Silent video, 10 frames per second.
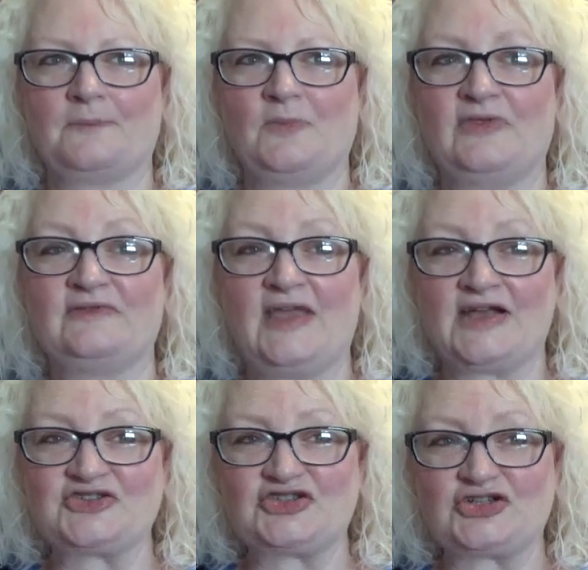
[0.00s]
with
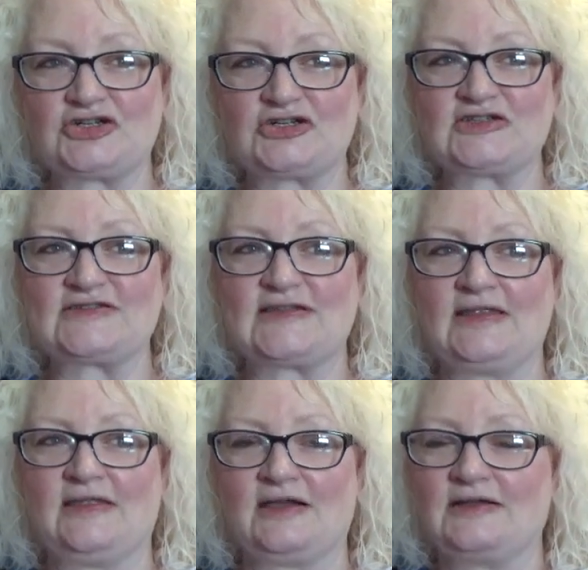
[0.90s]
textures
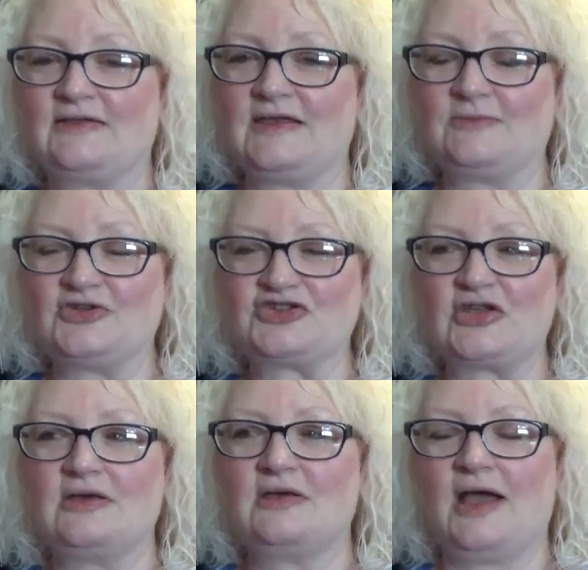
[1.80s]
and that kind of thing, which
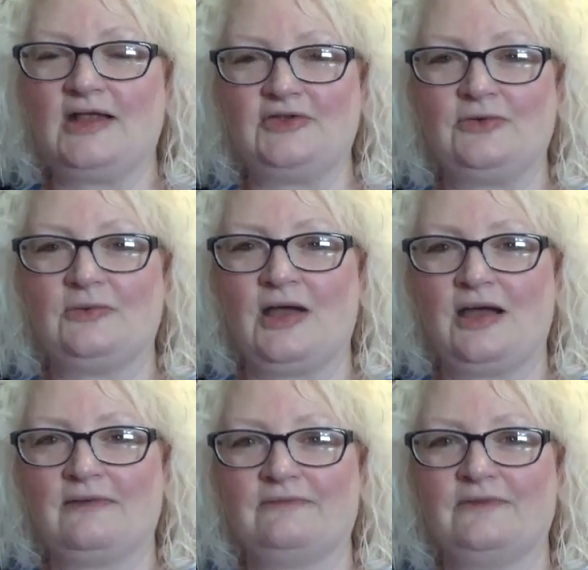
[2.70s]
I do
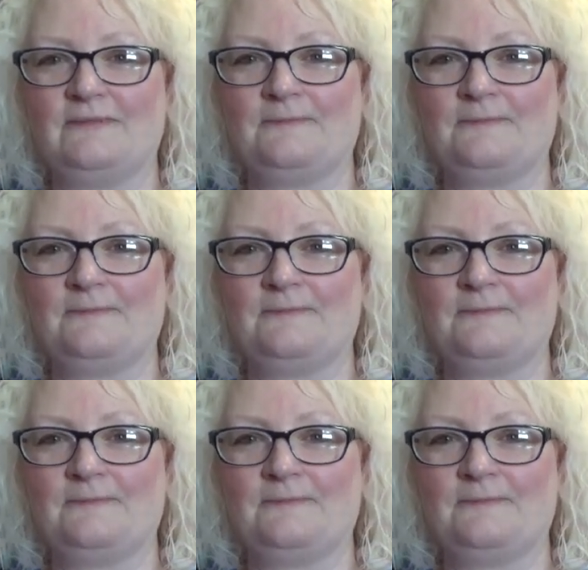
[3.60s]
have.